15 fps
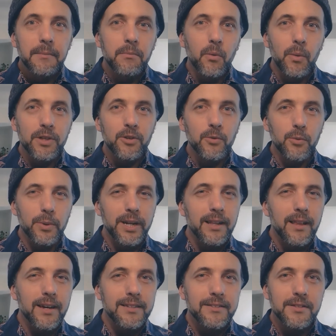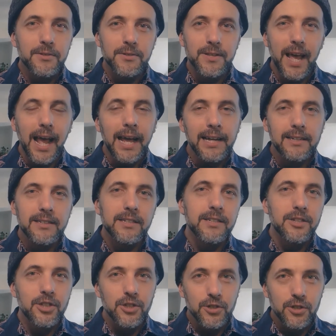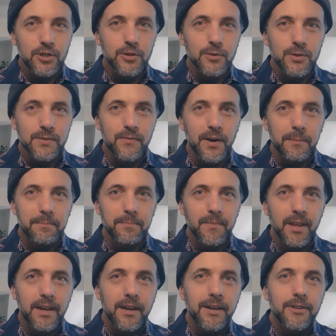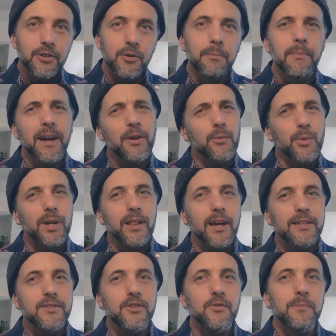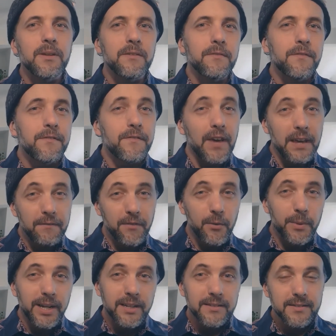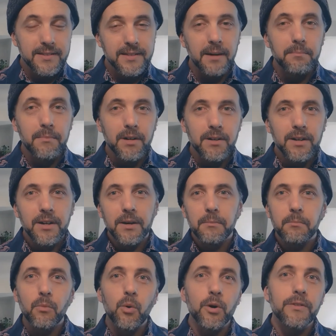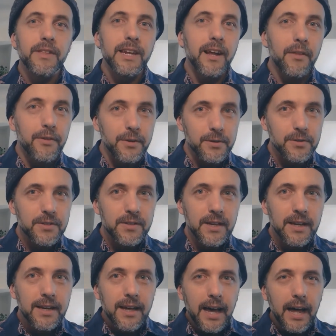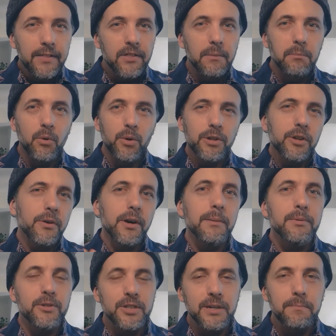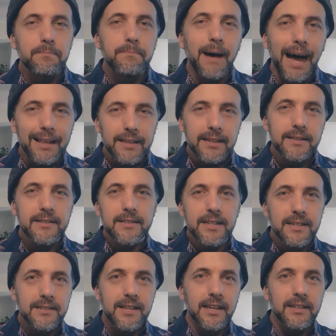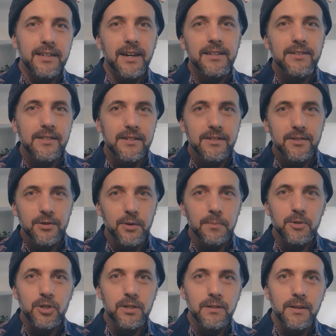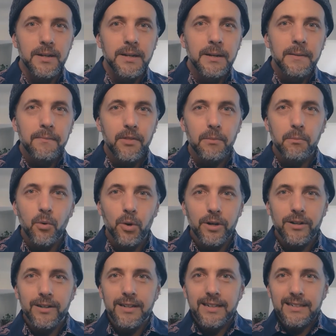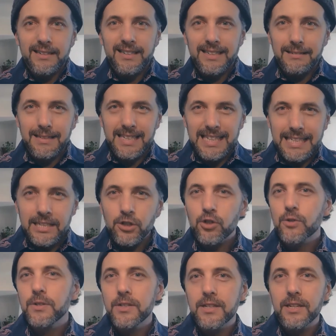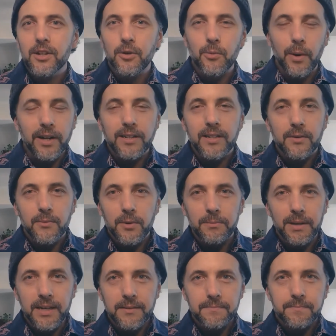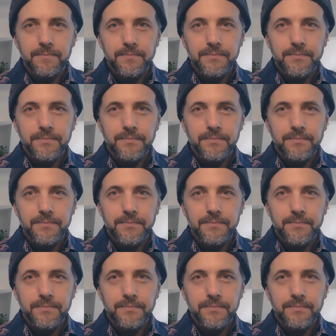But when you realize there's 8 to choose from, you might realize you've been favoring some more than others. And the more you're able to balance these 8 kinds of description, the more interesting your writing will be,